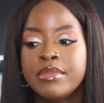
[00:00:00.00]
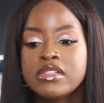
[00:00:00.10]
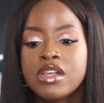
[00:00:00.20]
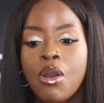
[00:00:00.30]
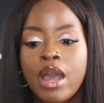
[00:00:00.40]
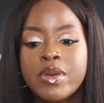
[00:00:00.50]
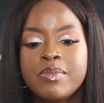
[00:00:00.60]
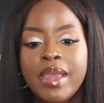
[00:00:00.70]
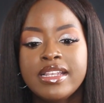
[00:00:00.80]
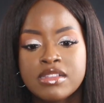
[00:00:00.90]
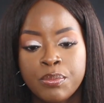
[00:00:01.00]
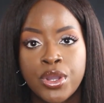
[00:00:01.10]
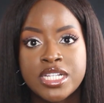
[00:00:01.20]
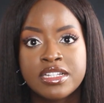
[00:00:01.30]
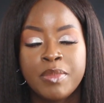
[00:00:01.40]
So I was a bit
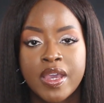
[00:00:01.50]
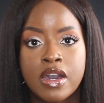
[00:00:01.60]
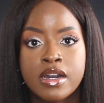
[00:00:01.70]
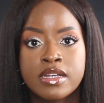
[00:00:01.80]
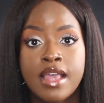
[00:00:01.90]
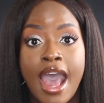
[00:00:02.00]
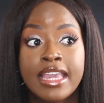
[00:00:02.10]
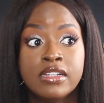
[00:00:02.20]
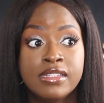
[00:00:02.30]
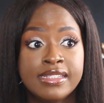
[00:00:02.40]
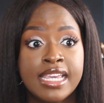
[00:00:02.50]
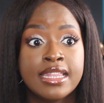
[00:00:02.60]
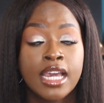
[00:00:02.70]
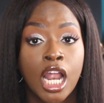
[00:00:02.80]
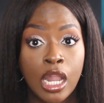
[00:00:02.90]
disappointed because I could see
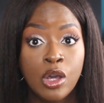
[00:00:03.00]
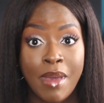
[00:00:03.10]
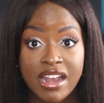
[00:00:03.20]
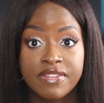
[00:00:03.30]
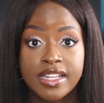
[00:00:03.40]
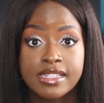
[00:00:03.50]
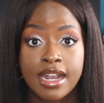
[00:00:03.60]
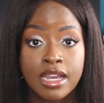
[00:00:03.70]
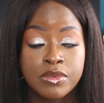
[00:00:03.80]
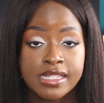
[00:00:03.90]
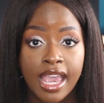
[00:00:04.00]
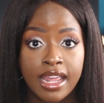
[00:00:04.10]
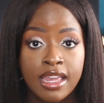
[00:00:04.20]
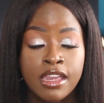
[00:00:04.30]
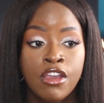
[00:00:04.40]
the glow benefits that I was
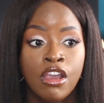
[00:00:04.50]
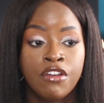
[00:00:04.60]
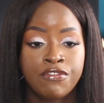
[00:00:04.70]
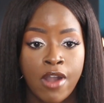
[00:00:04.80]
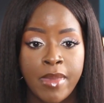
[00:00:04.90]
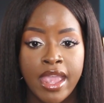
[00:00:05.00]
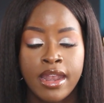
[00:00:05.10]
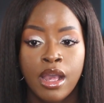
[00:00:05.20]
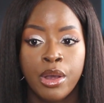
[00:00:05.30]
getting from it.